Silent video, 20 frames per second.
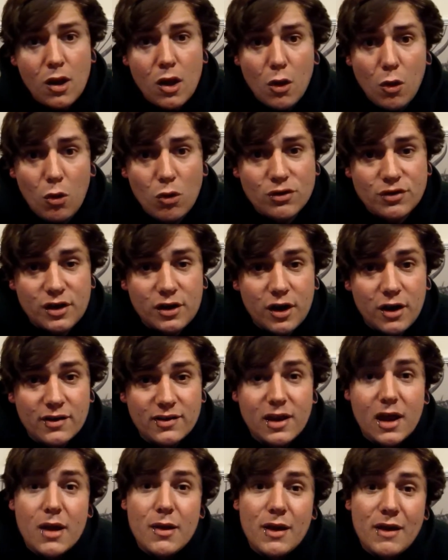Also, guys,
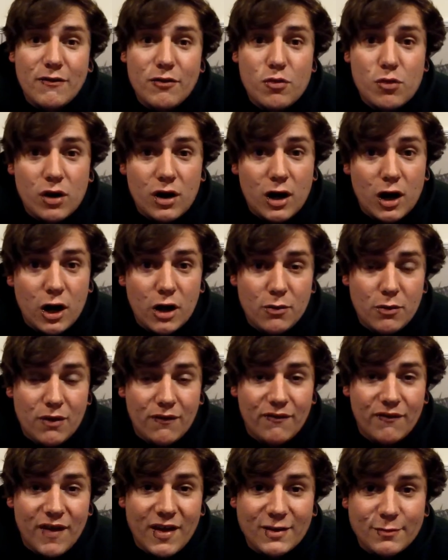if you want to like me
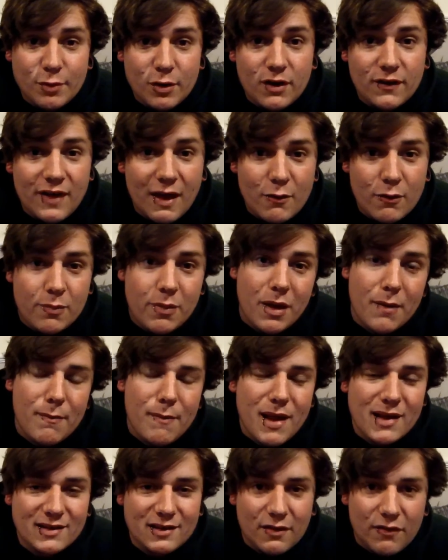on Facebook, that would be a
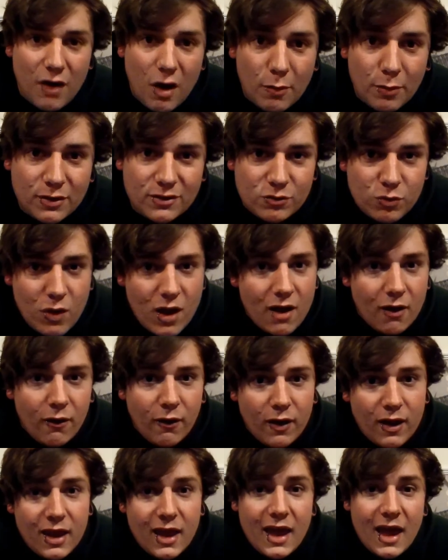massive help as well.
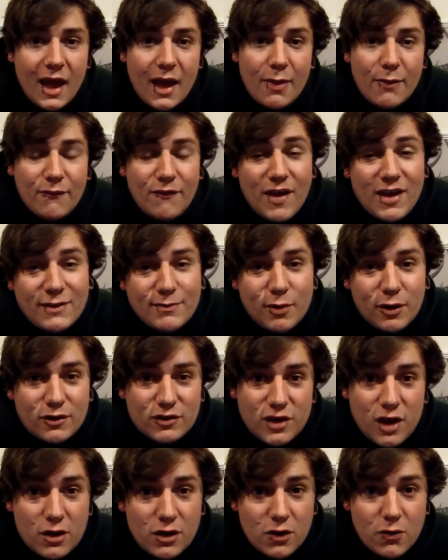And Facebook's
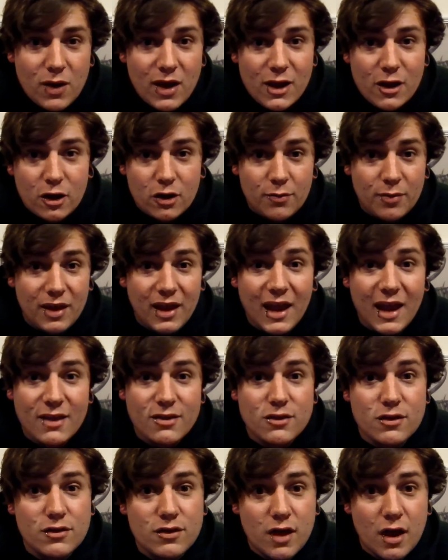the only way you're going to be in
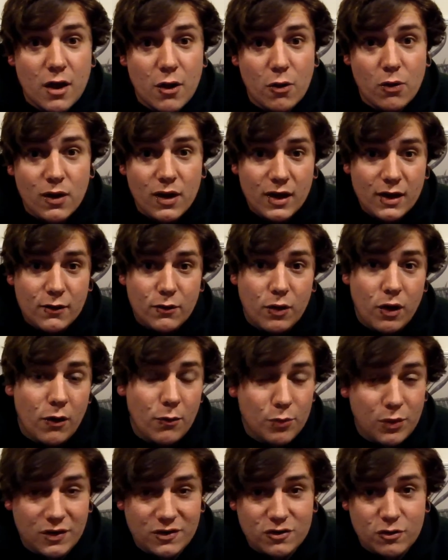the know on
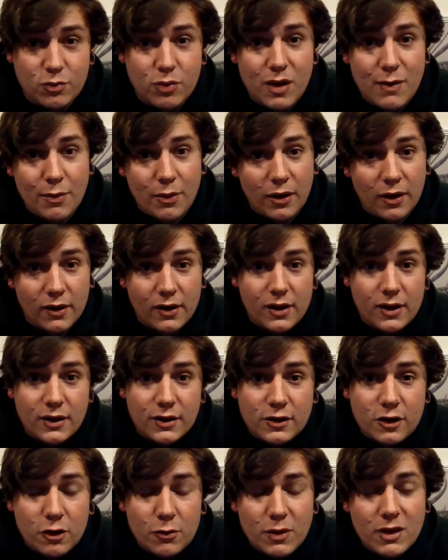Bristol Prepper.
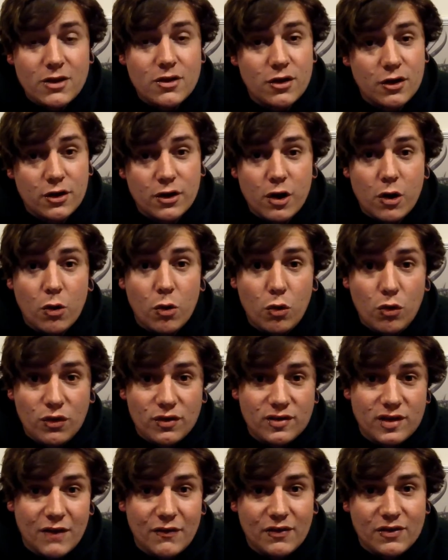You know what I mean? You're going to know all the
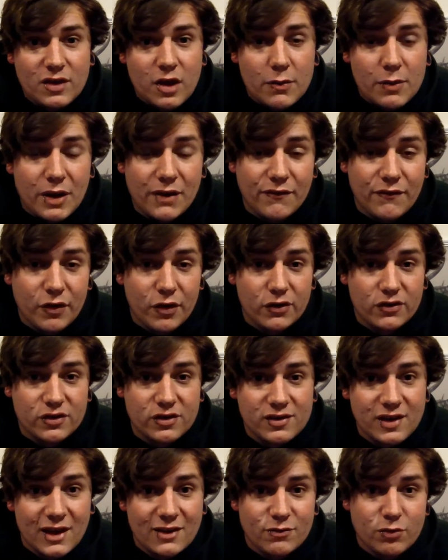stuff that's coming out first,
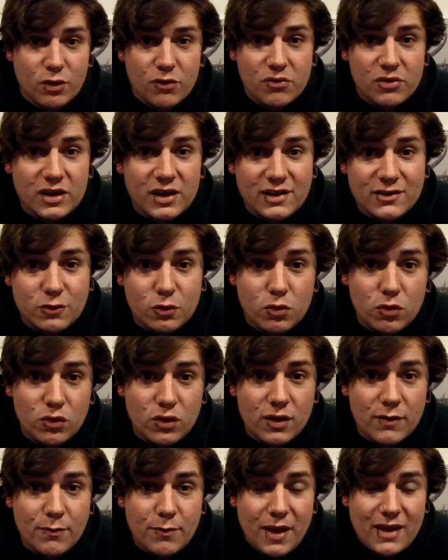because that's where I release all
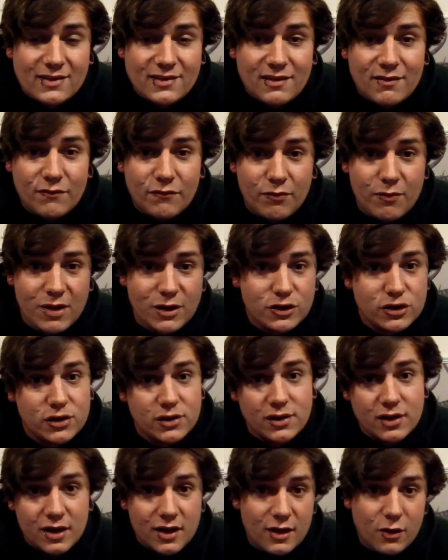the best
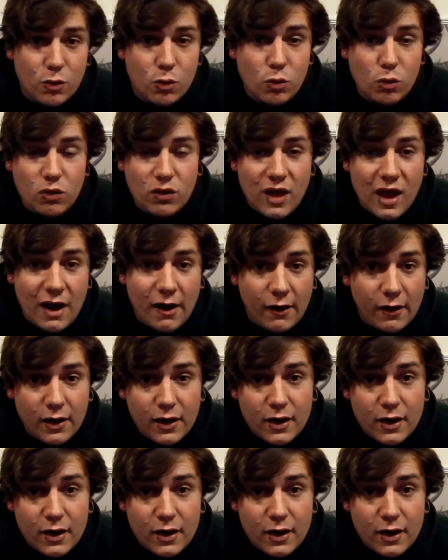information, all there.